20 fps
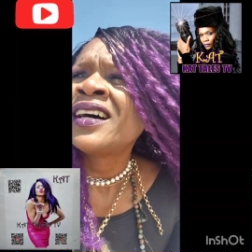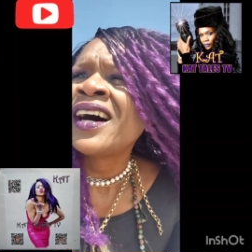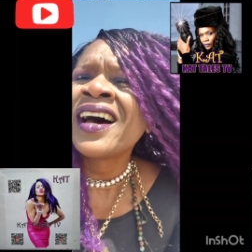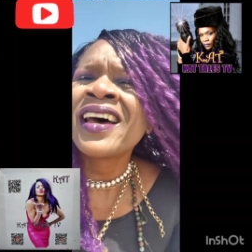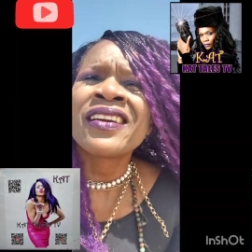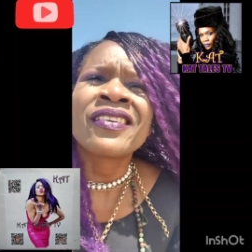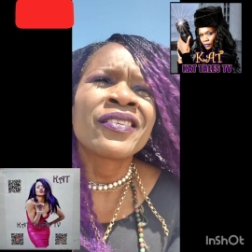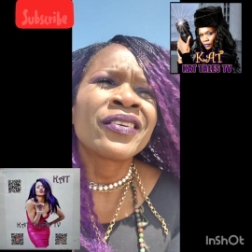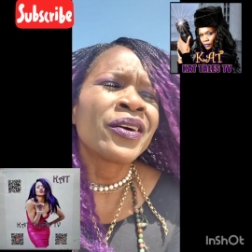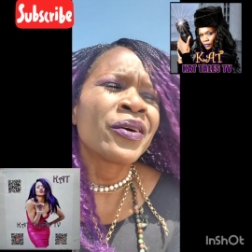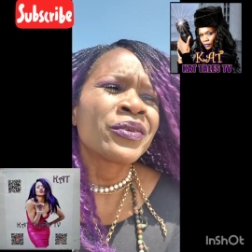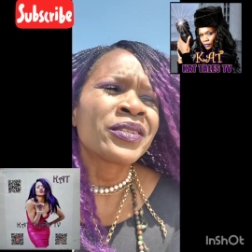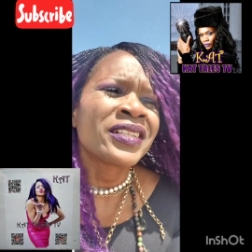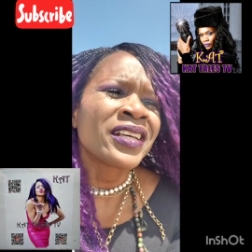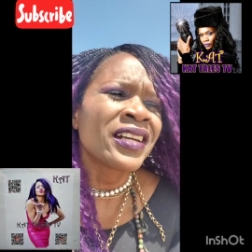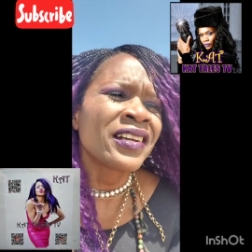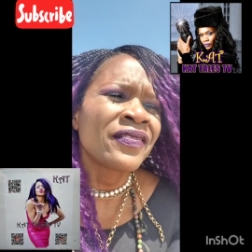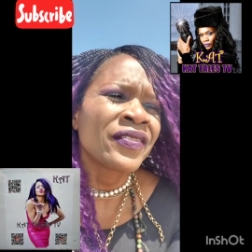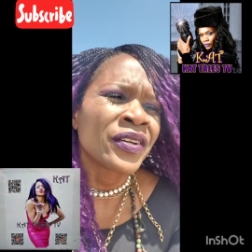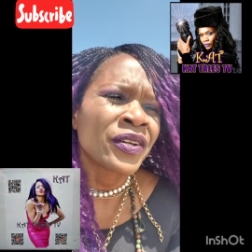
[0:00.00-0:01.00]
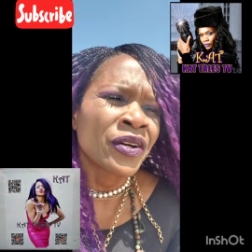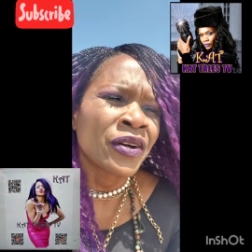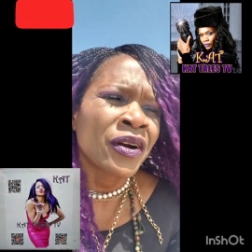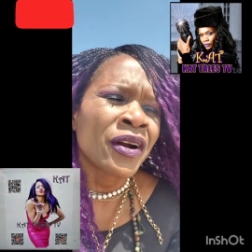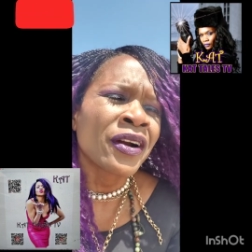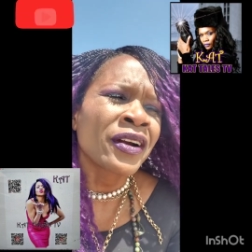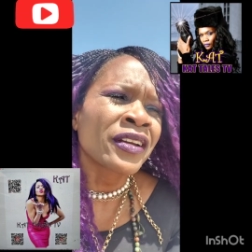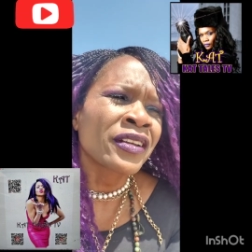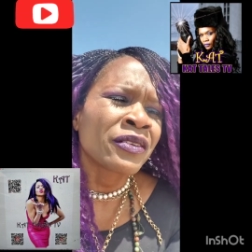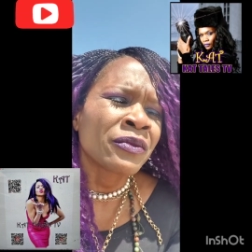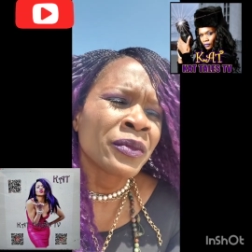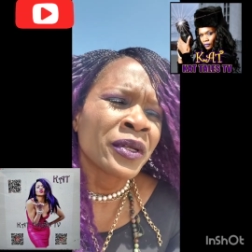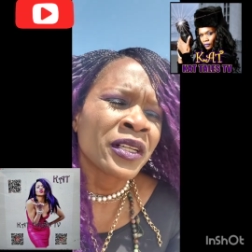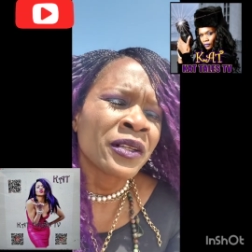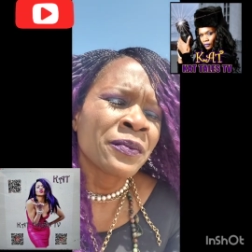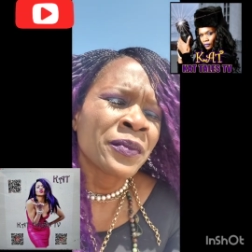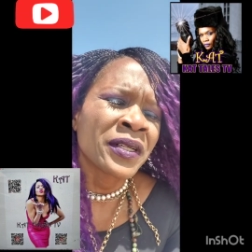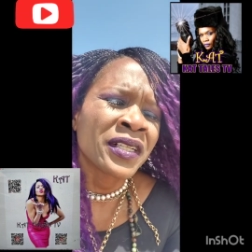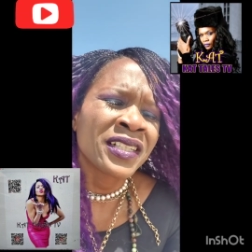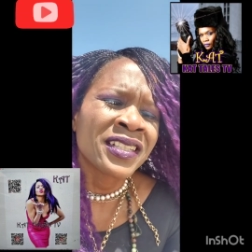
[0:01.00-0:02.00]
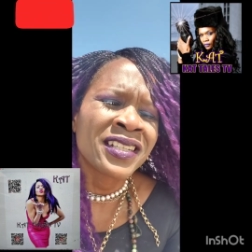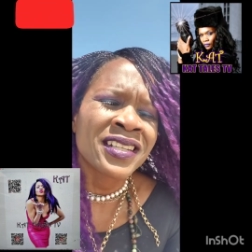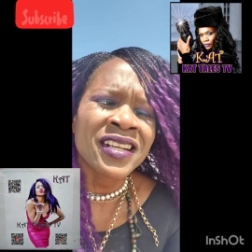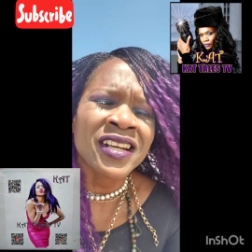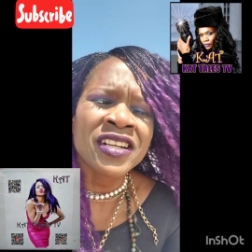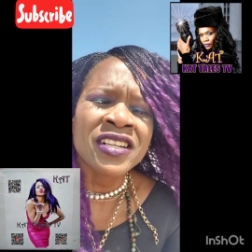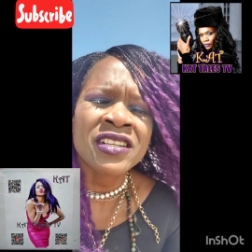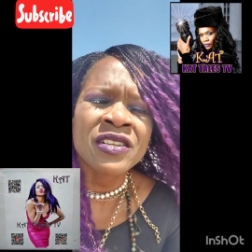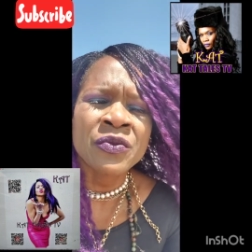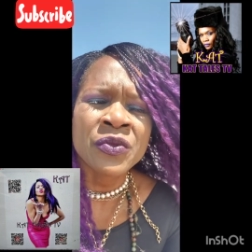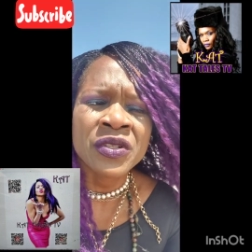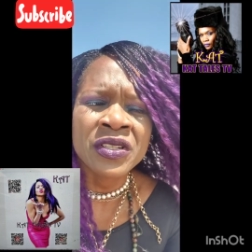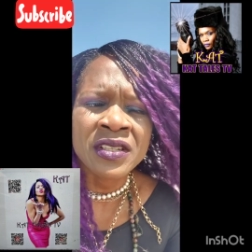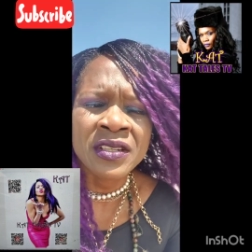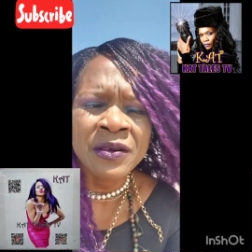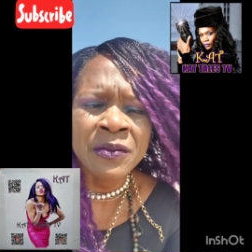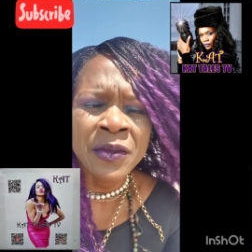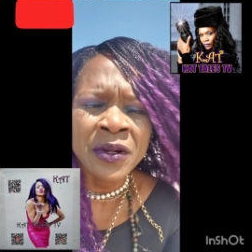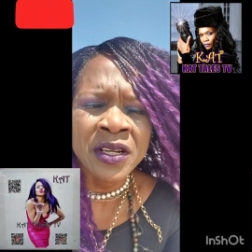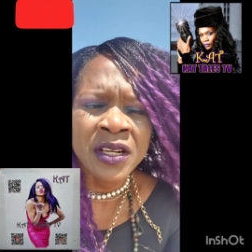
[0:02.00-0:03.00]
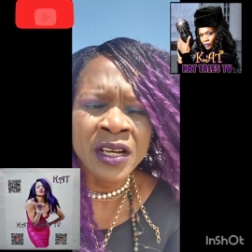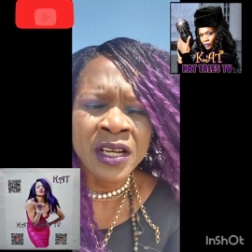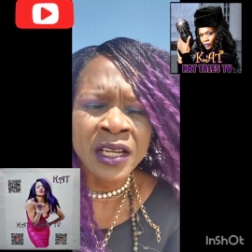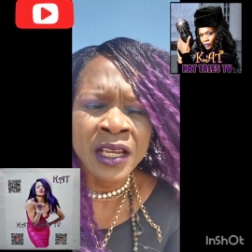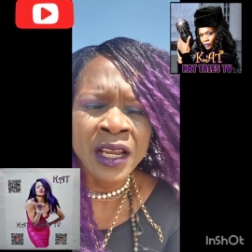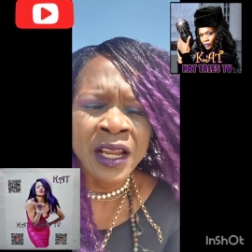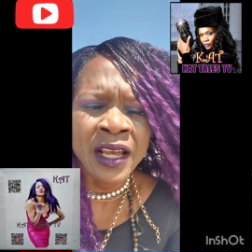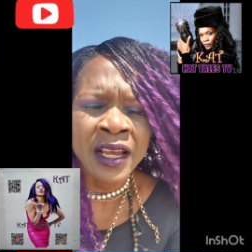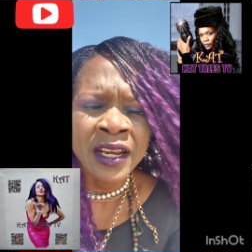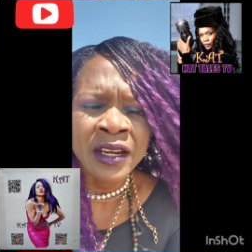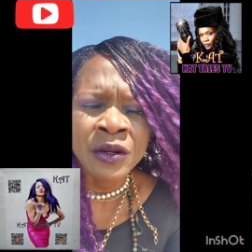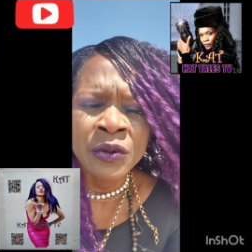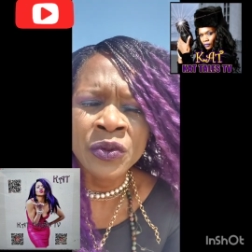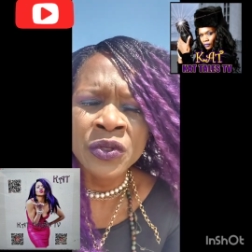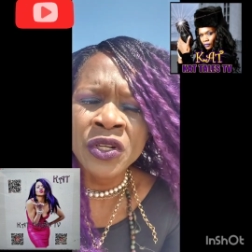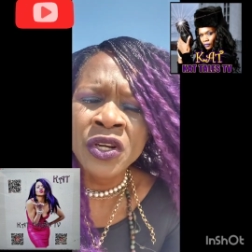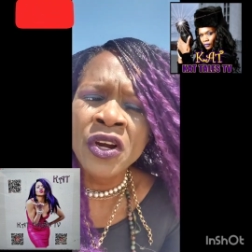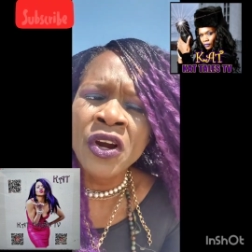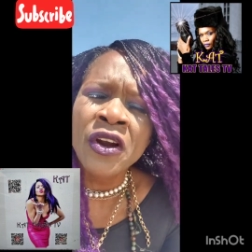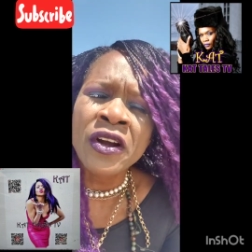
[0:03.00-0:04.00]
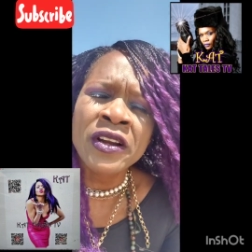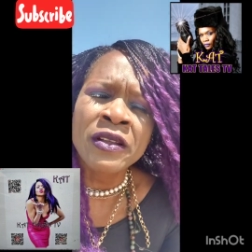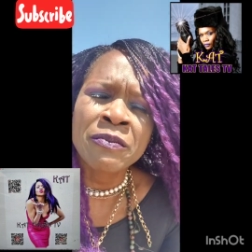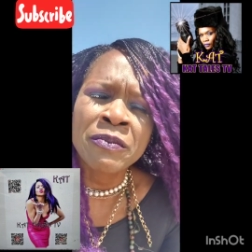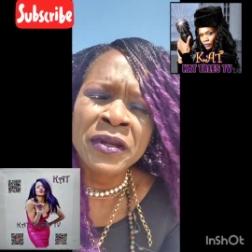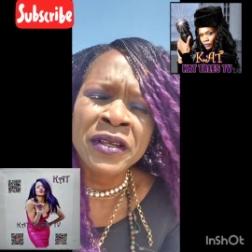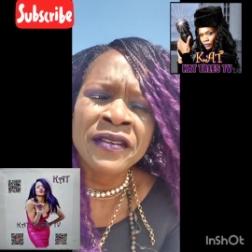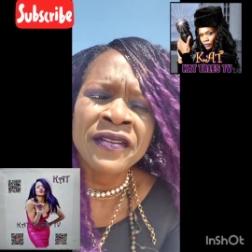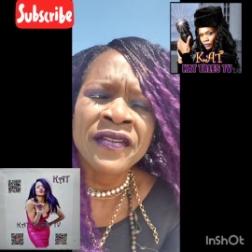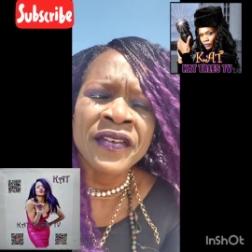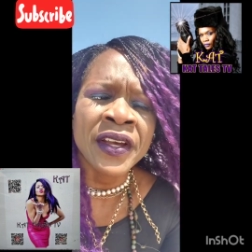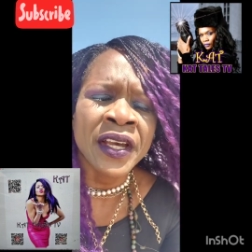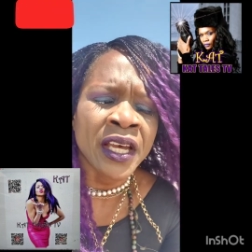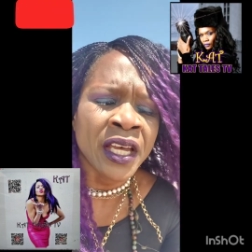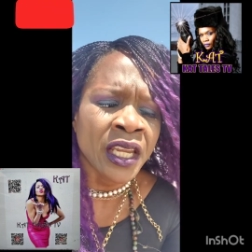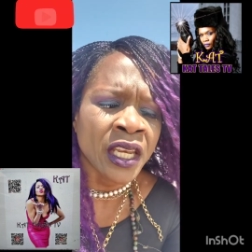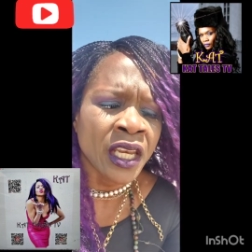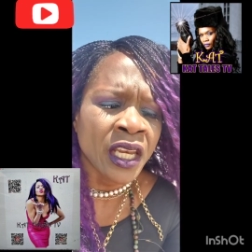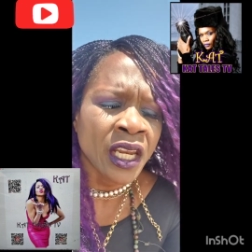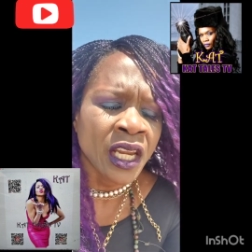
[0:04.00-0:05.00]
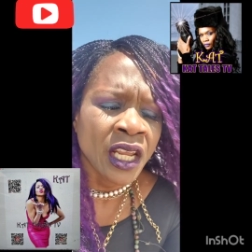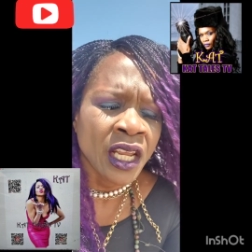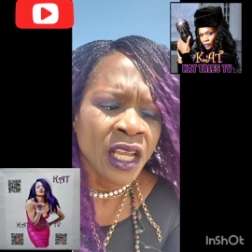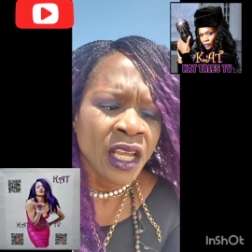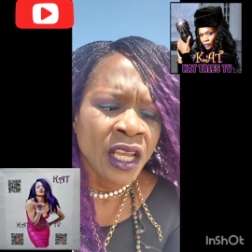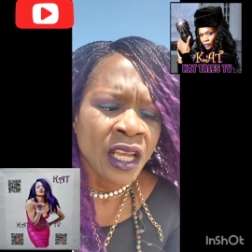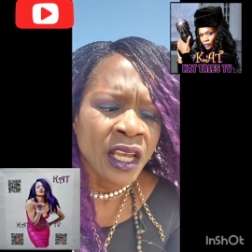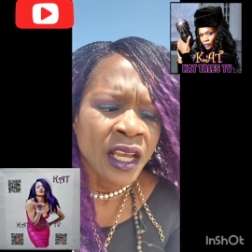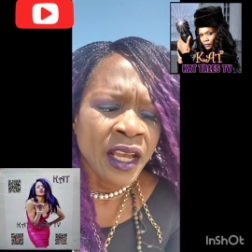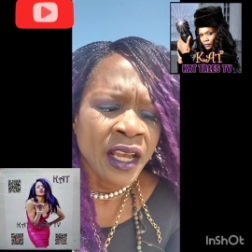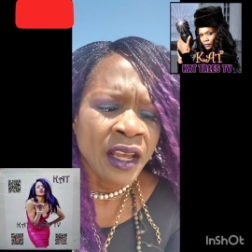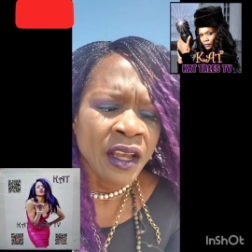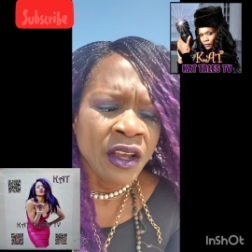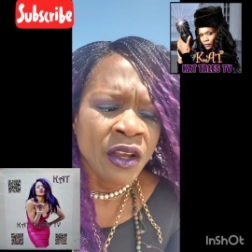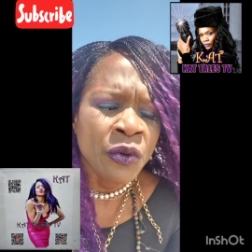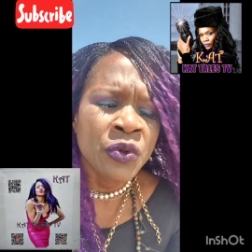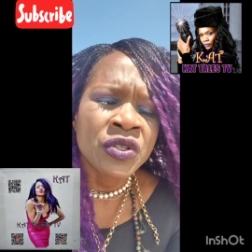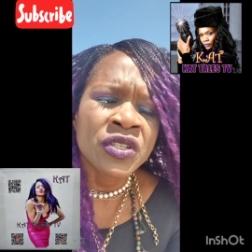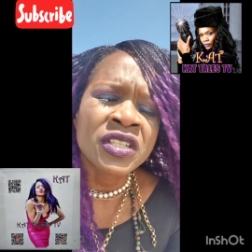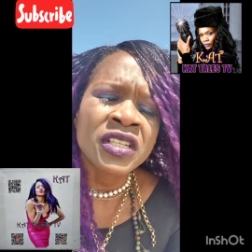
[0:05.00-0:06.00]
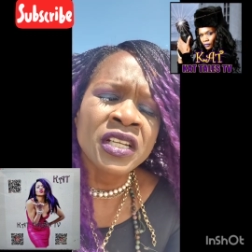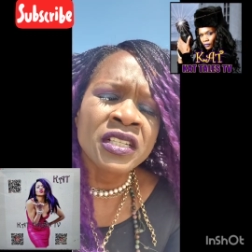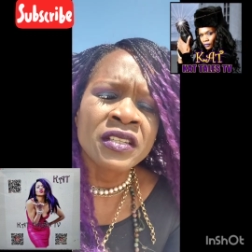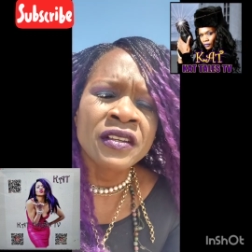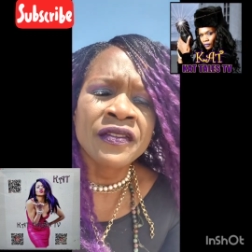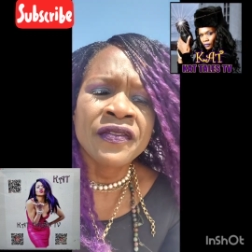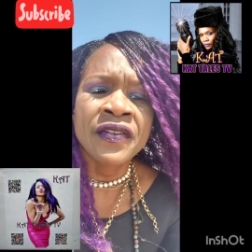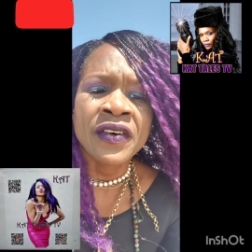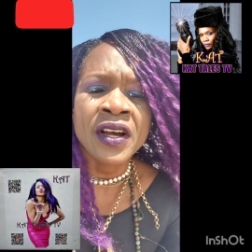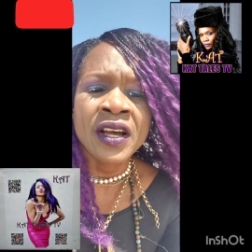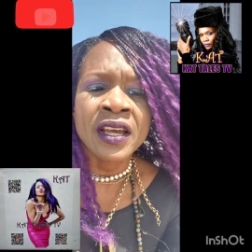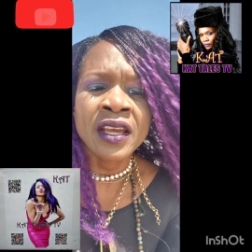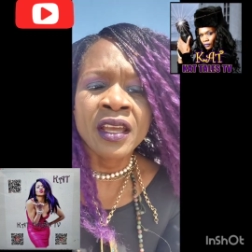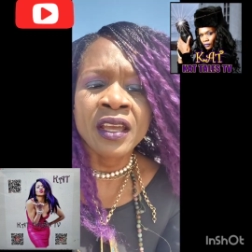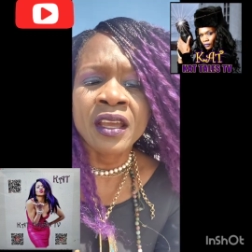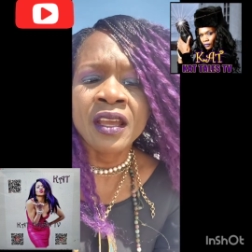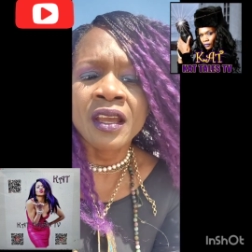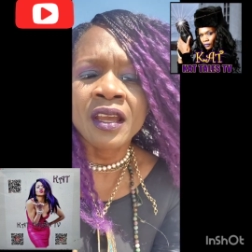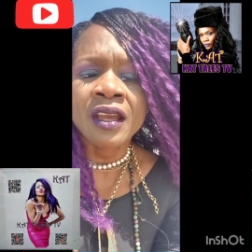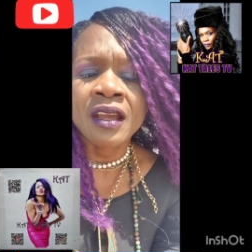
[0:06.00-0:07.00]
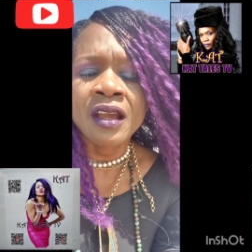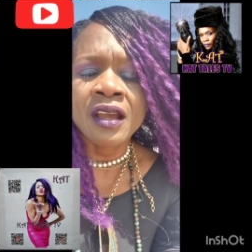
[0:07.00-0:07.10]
I don't know, it's not even an argument, but a discussion with somebody online who was a Cardi B fan, who was justifying